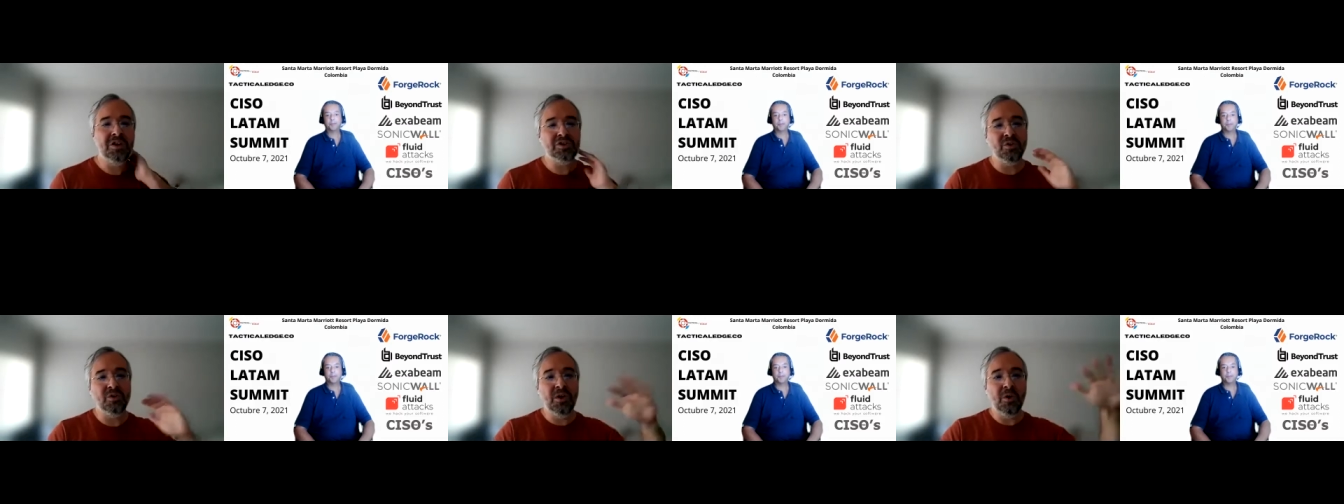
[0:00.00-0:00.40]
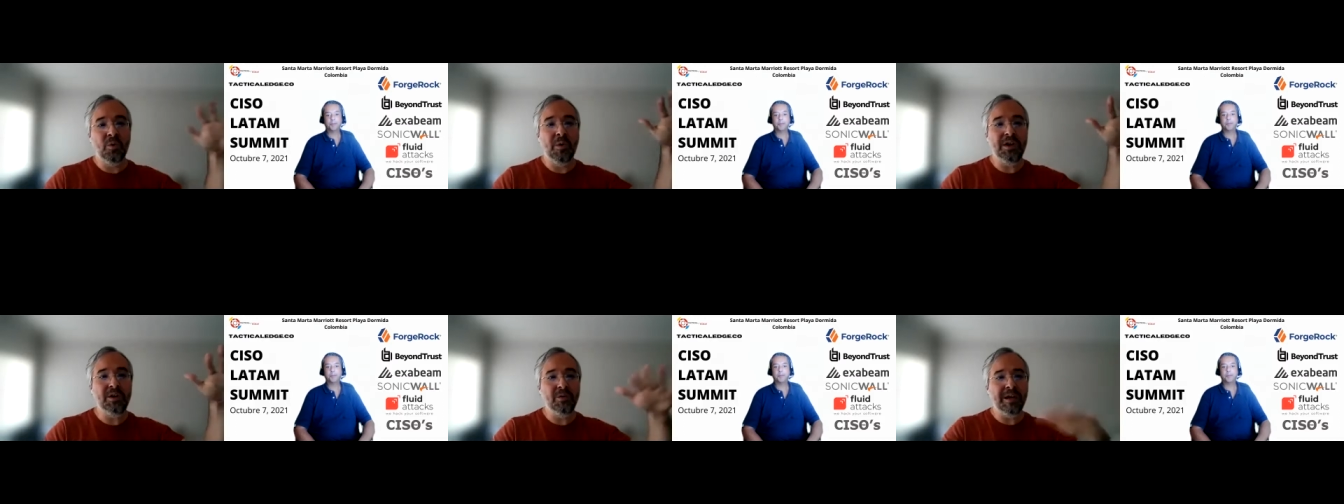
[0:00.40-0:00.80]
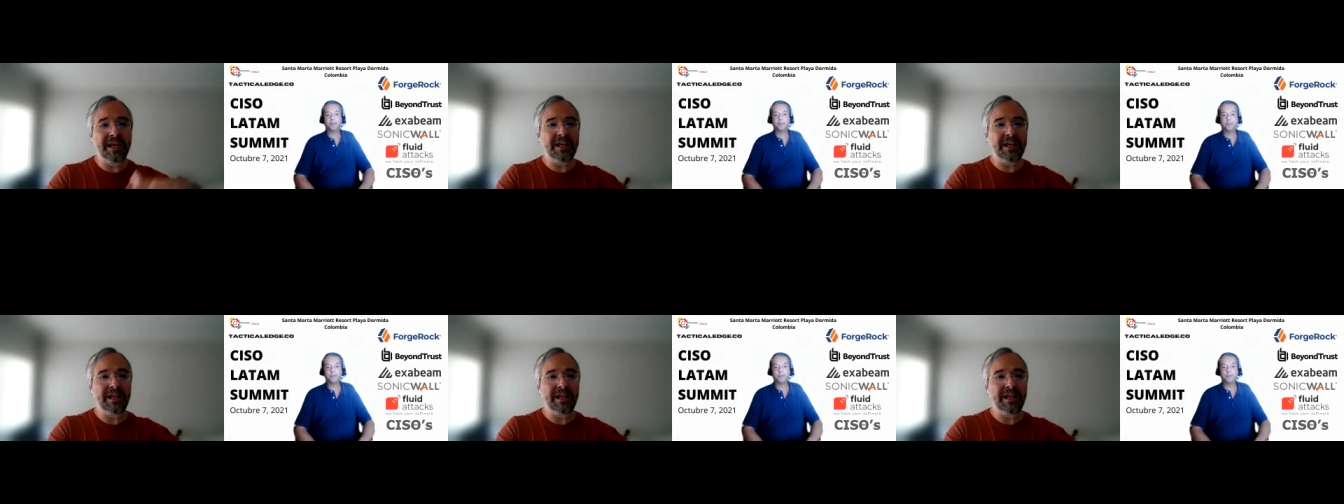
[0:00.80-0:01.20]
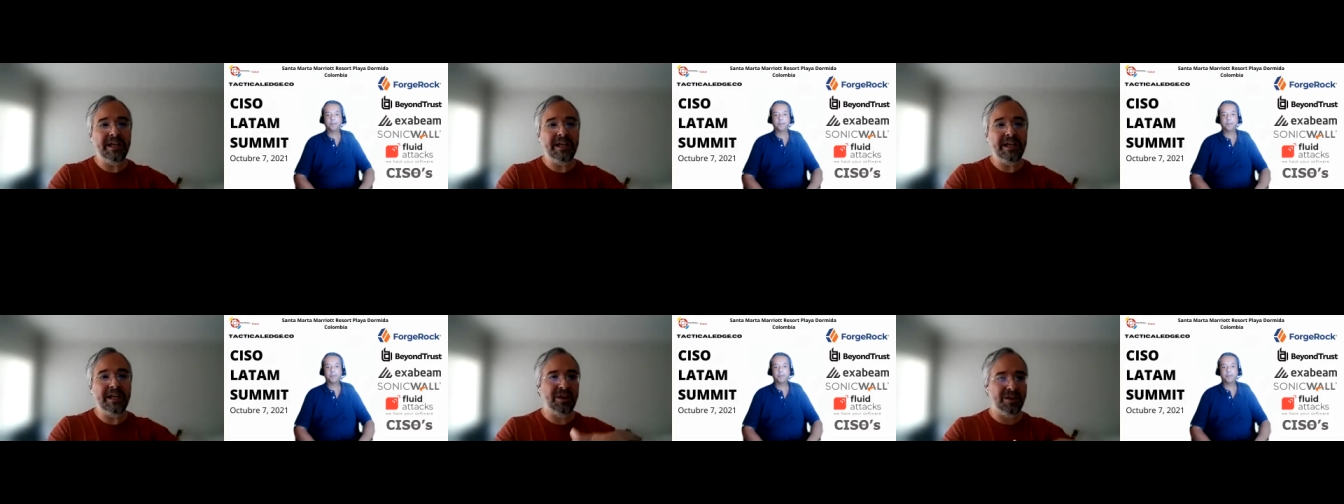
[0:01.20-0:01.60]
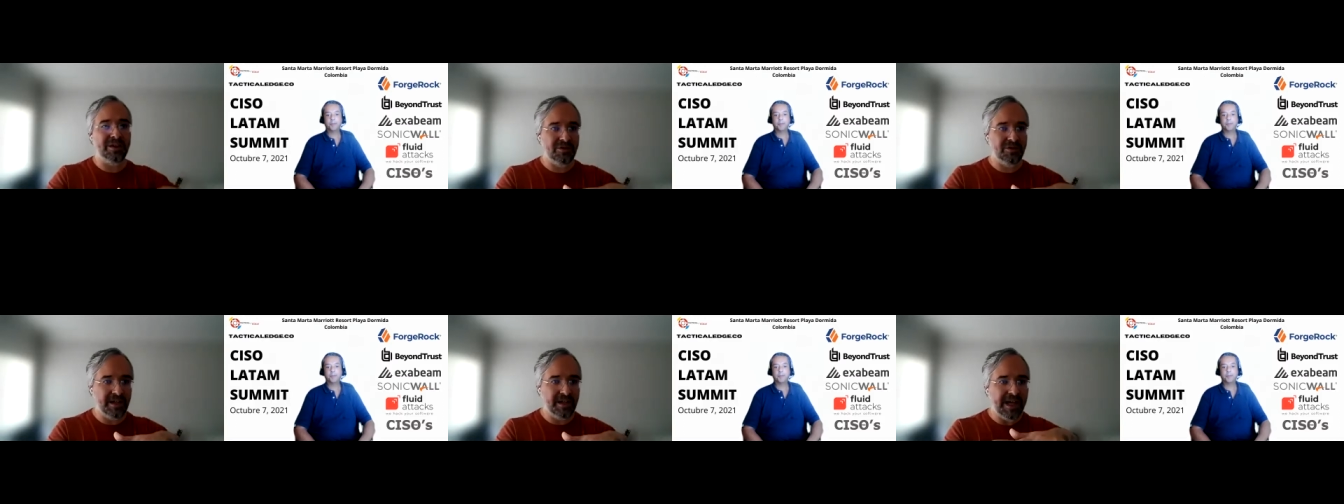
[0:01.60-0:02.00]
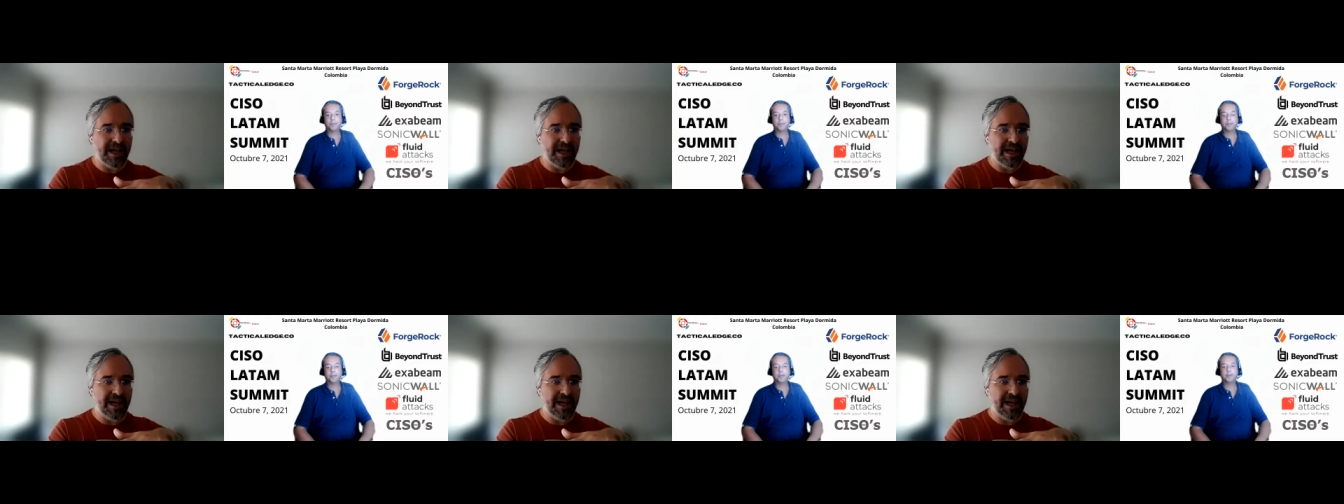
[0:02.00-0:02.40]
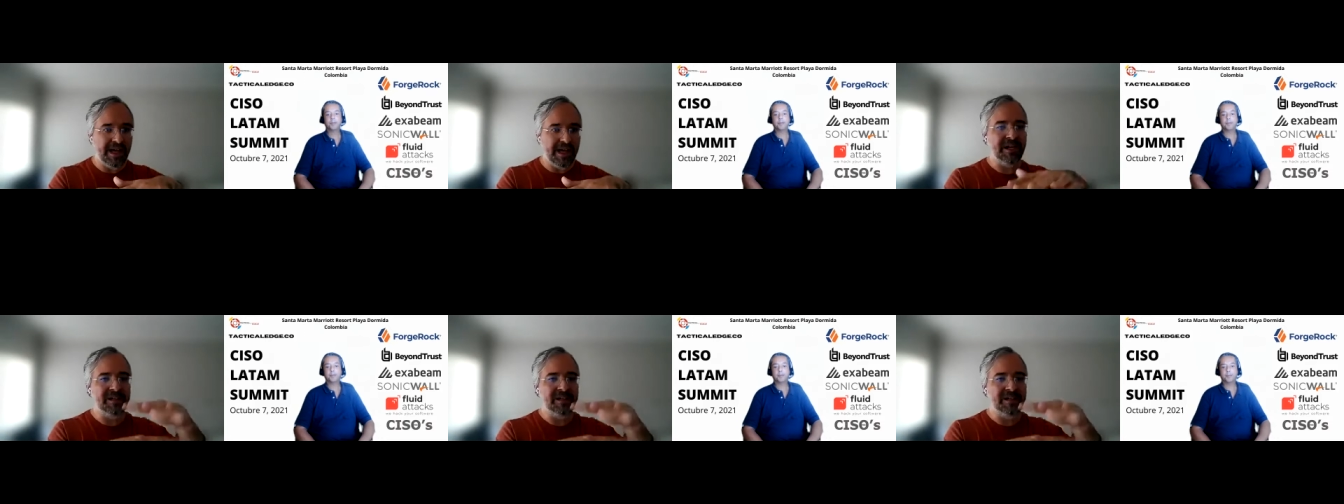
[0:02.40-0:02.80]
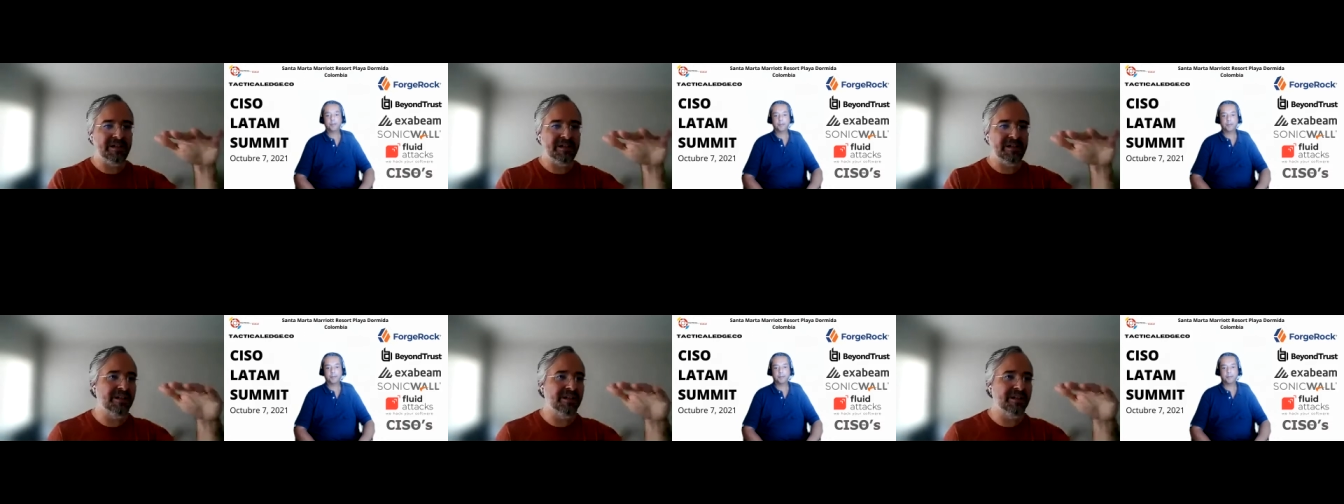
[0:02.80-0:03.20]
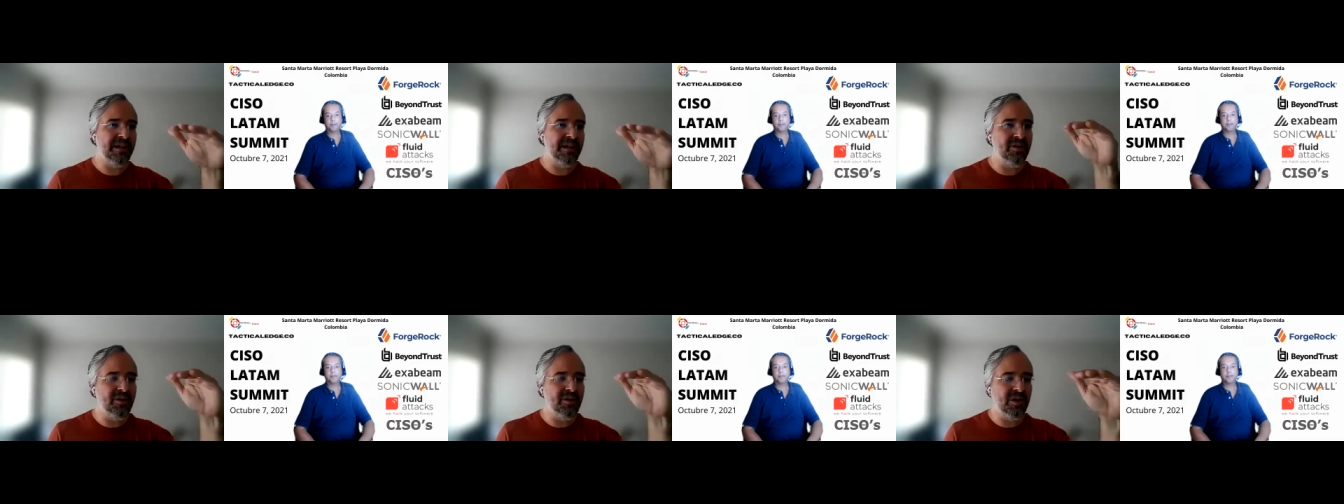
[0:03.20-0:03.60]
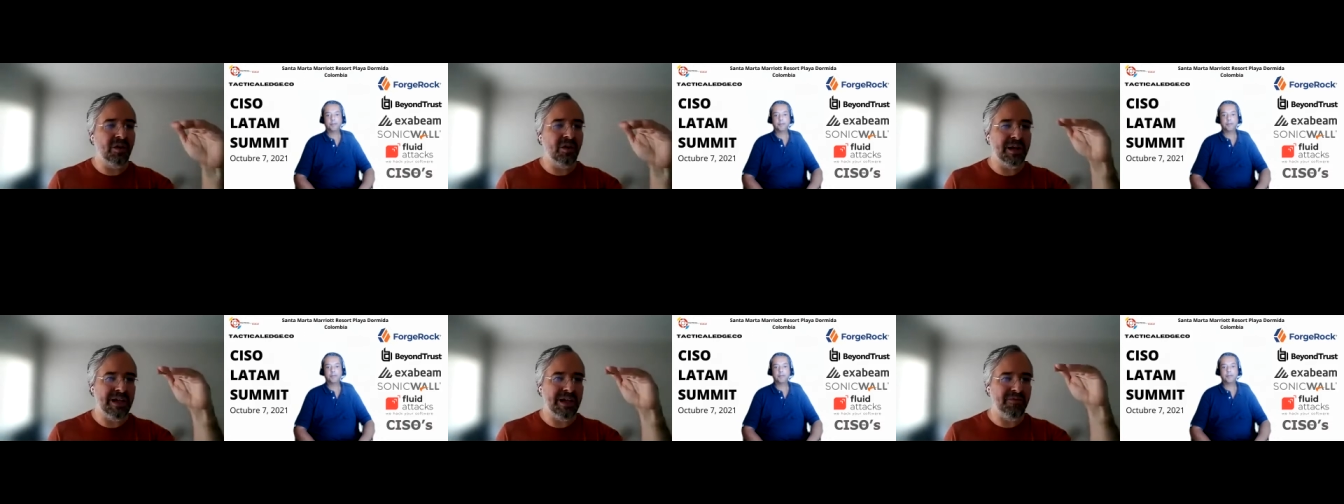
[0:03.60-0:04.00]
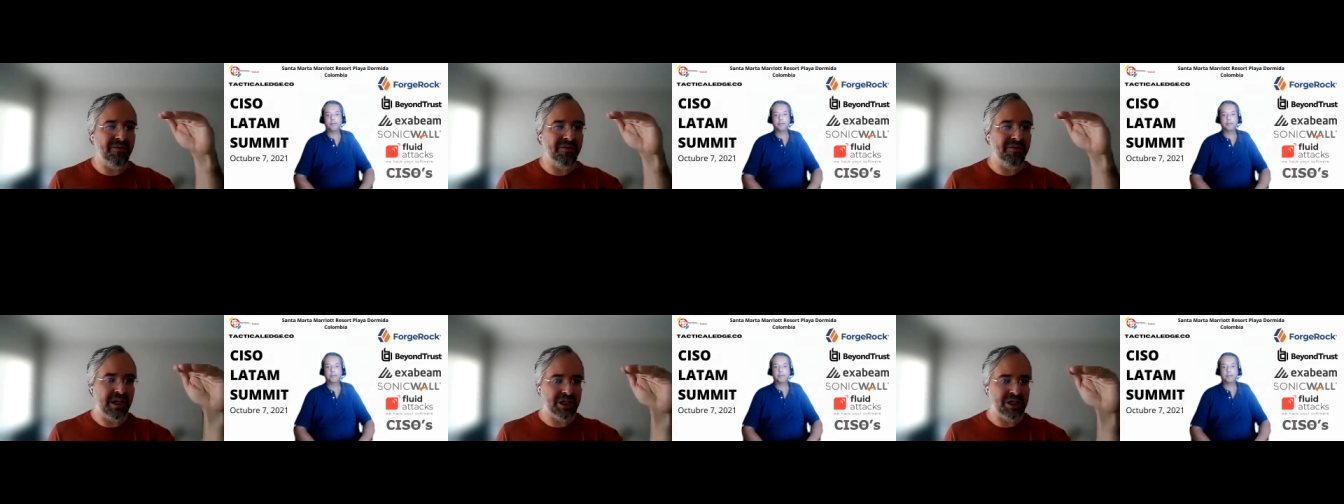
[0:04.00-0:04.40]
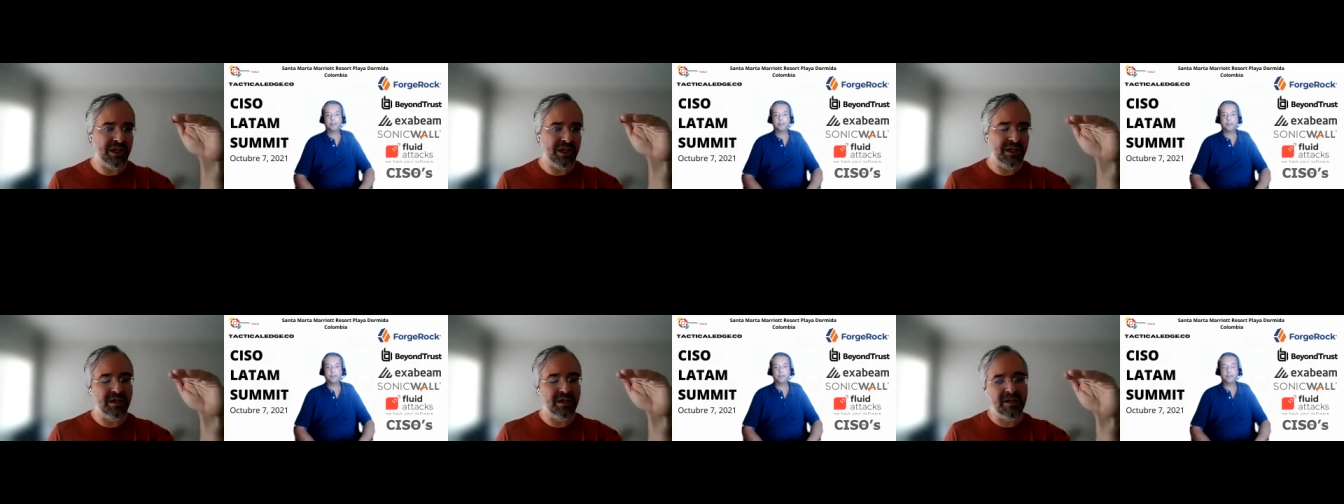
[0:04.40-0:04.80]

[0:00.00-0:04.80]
So when you link those two things together, suddenly you know, okay, phishing,